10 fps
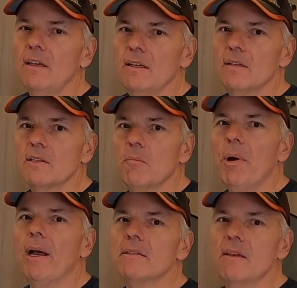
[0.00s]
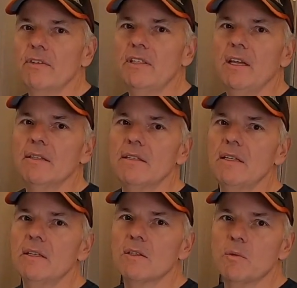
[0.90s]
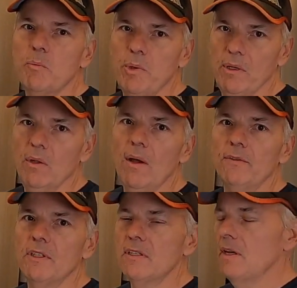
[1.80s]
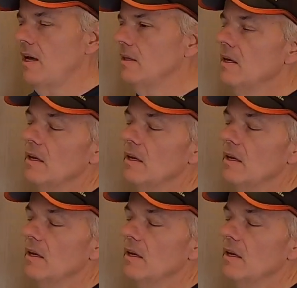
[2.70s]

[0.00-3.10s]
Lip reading: is the pots have a tendency to spill off to the side.